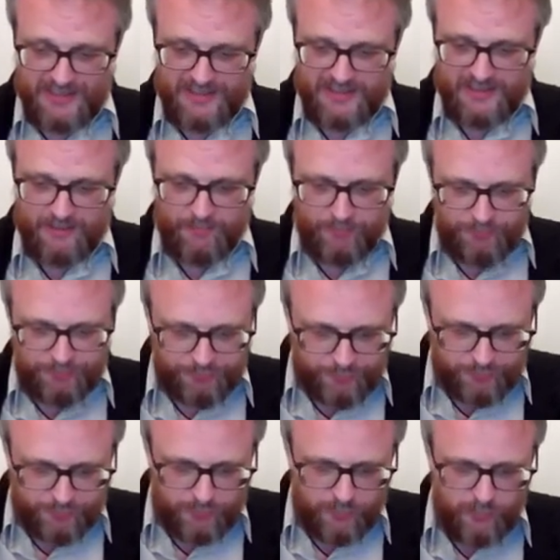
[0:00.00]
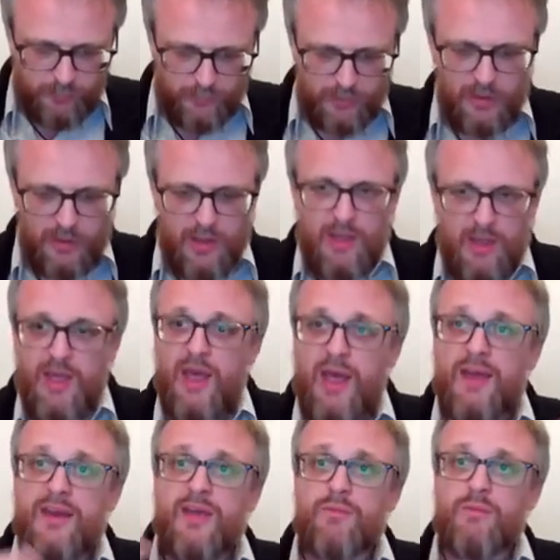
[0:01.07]
later.
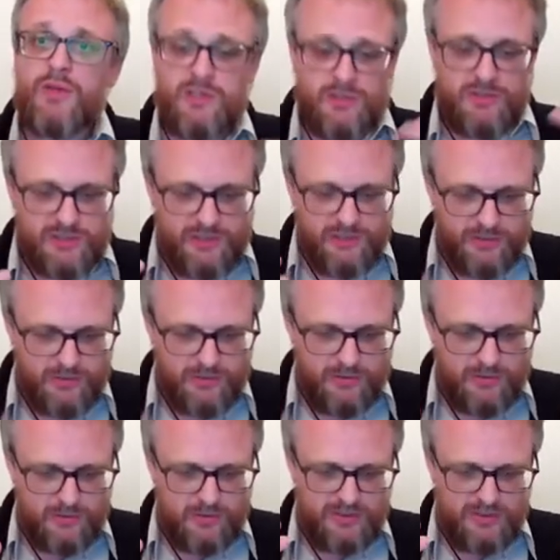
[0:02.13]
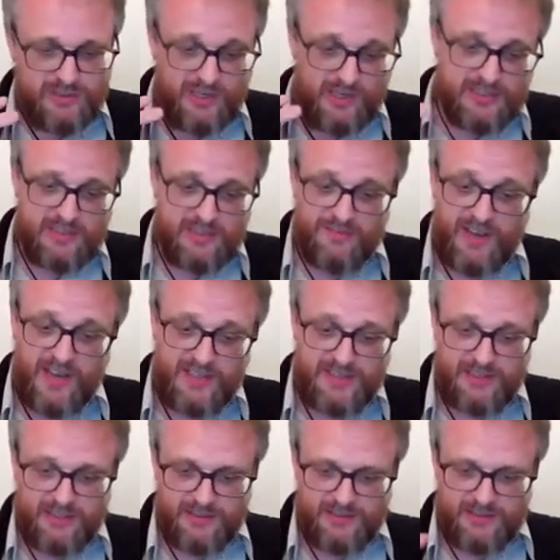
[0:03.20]
And then we used 2 sizes of
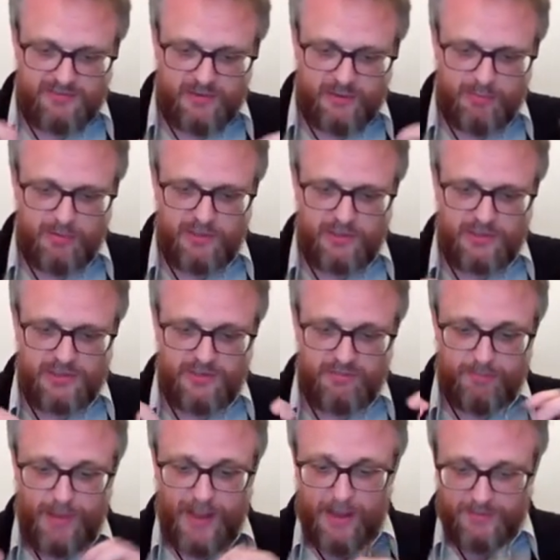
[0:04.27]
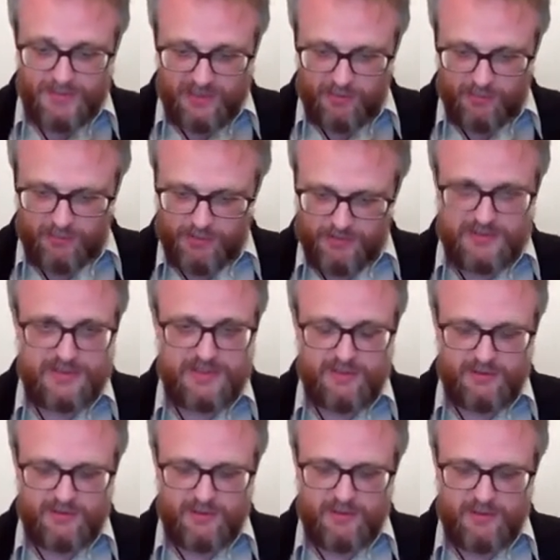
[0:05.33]
hexagons for production of mapped outputs.
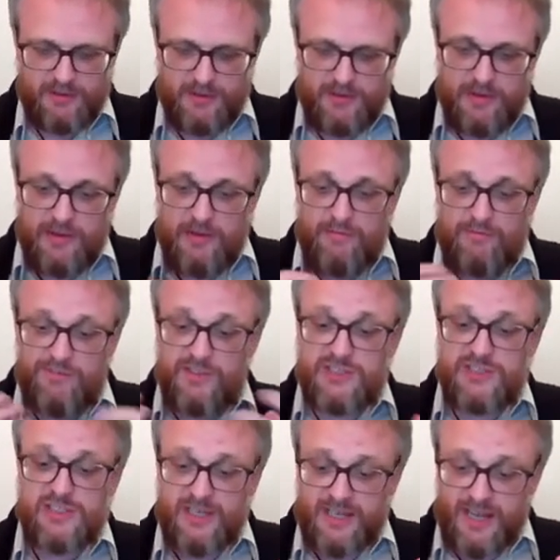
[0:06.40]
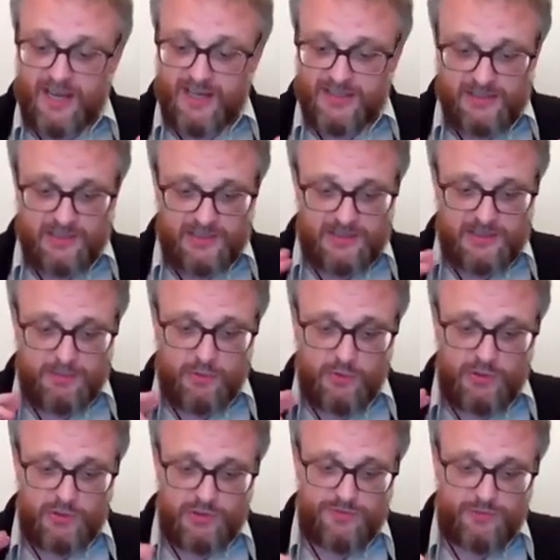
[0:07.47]
Visually, hexagons are more
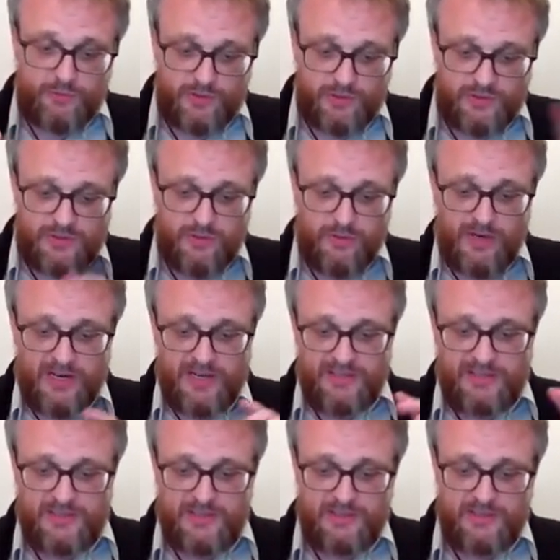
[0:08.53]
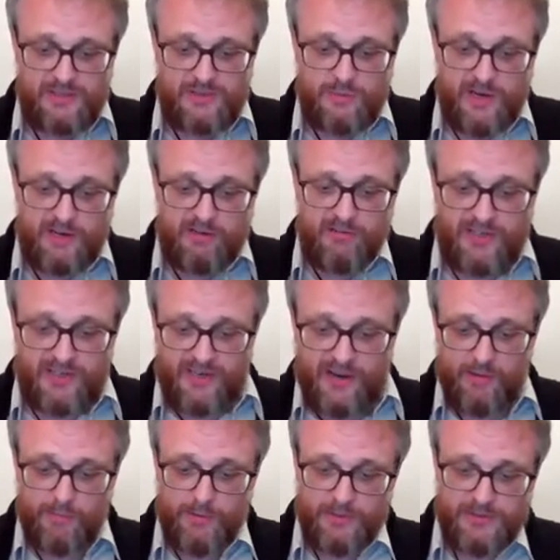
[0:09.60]
useful than squares, as square gridded
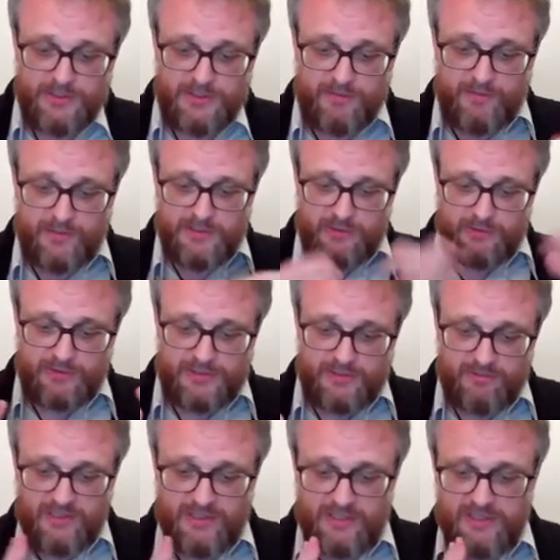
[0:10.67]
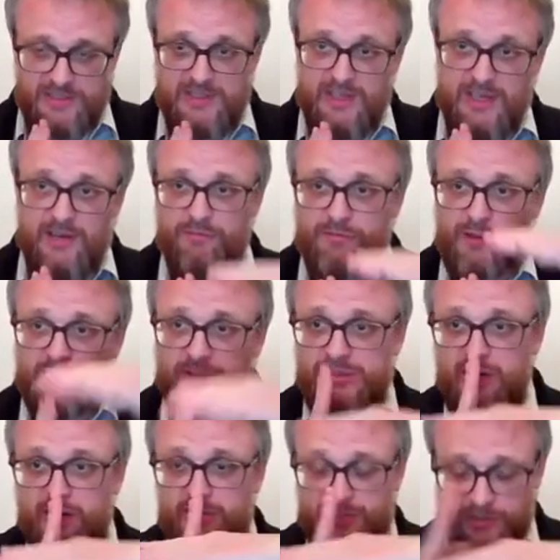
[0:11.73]
outputs can result in readers seeing false
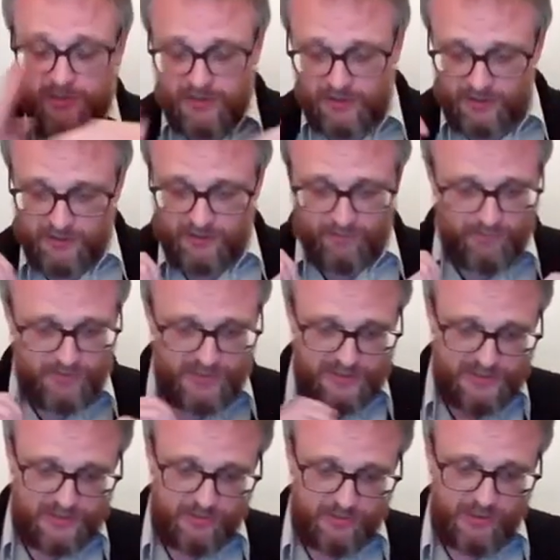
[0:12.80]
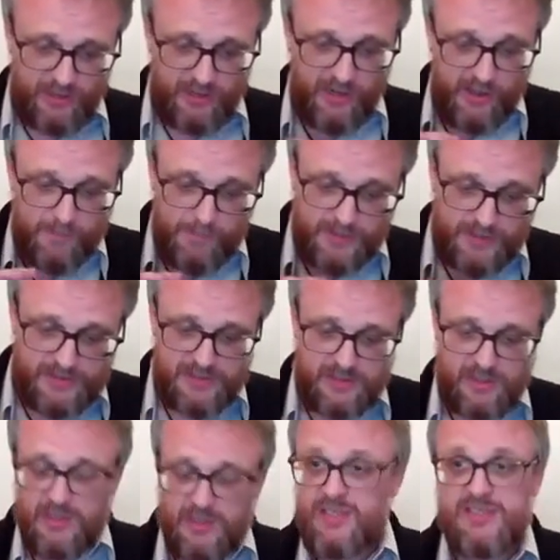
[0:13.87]
horizontal and vertical
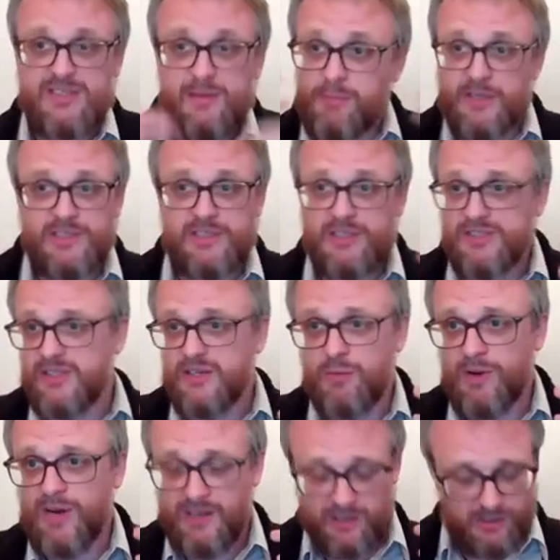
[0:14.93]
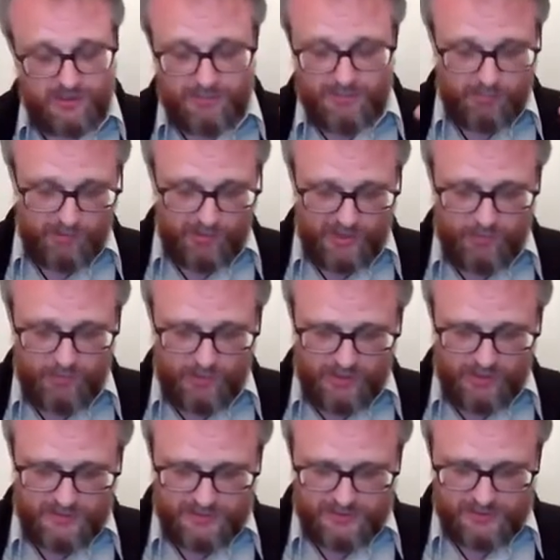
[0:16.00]
alignments, simply due to the way the human brain
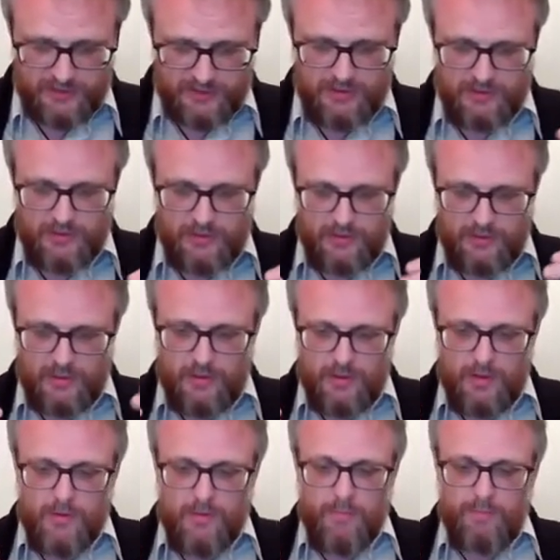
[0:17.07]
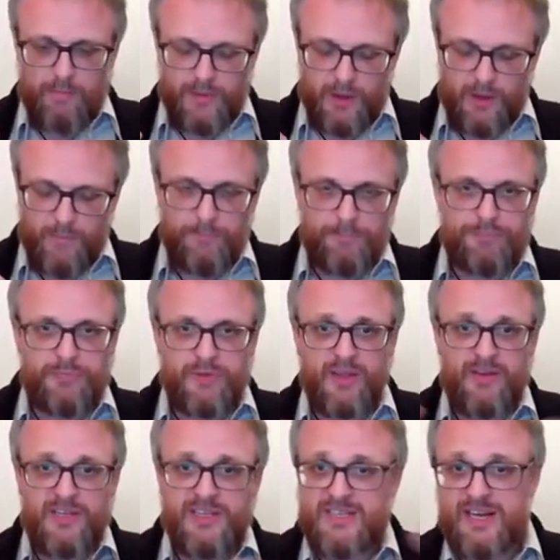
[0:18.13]
works. And
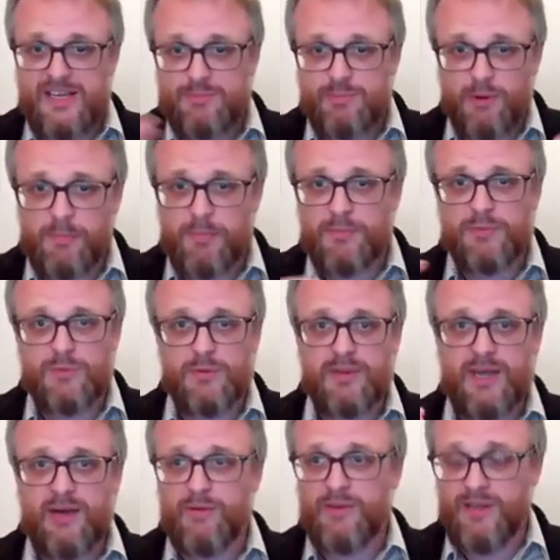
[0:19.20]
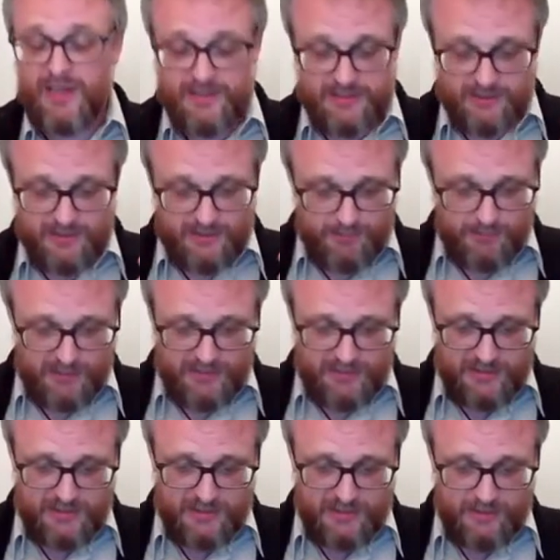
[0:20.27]
there's less problems with that with hexagons,
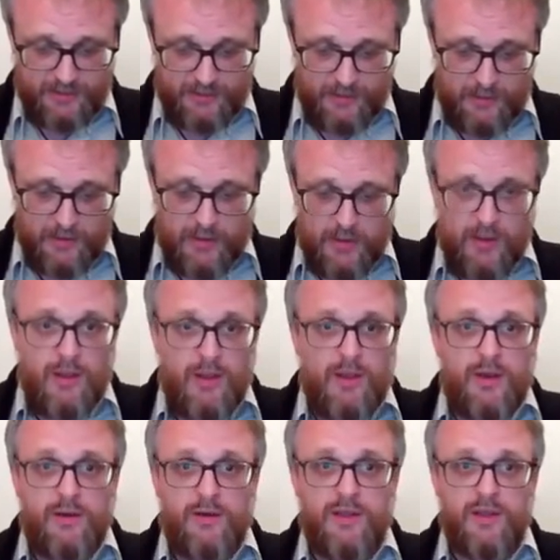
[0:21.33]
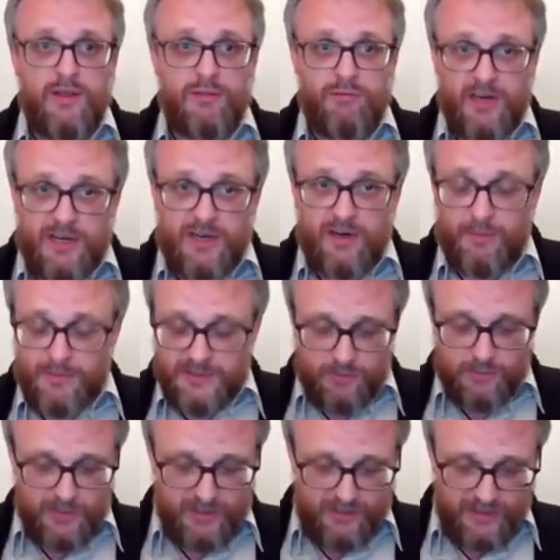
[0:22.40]
basically. The 3
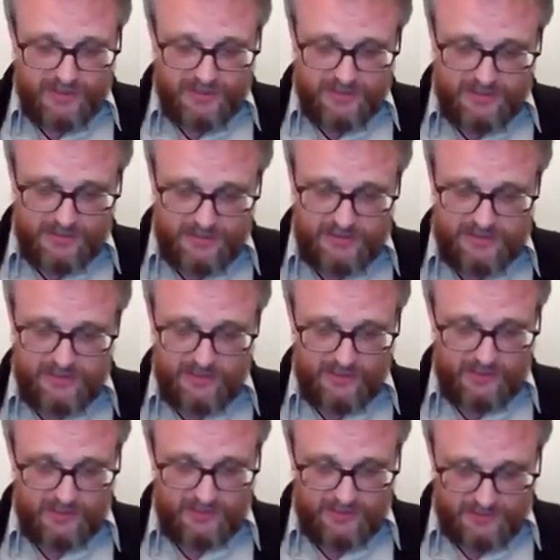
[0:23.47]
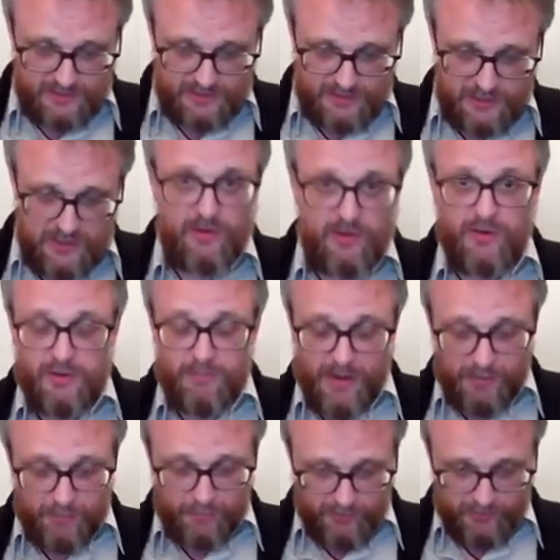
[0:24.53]
kilometre width hexagons, like you can see on the
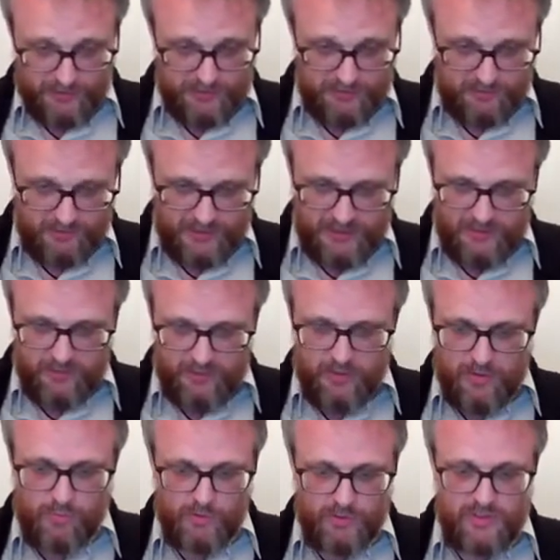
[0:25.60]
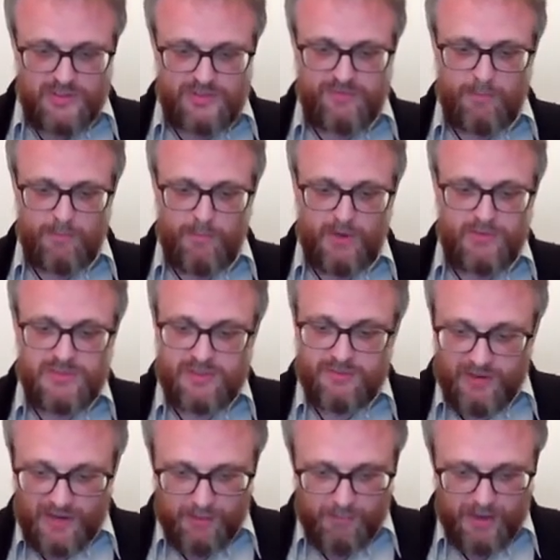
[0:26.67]
map on the screen, were used for most
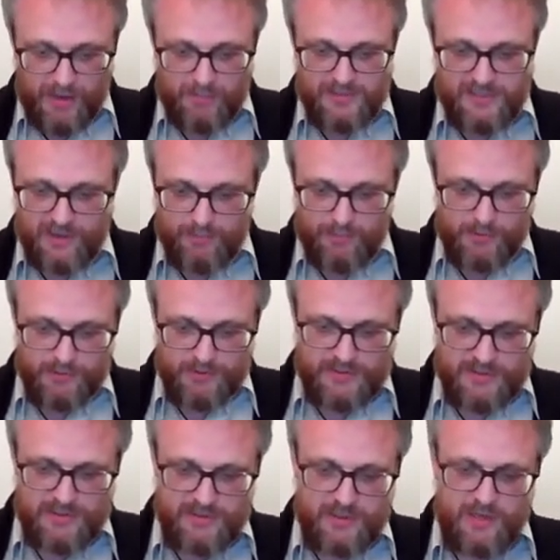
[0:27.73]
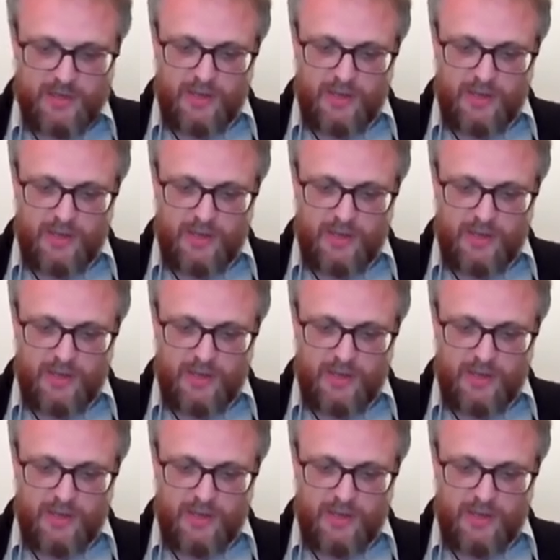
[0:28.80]
of our mapped outputs,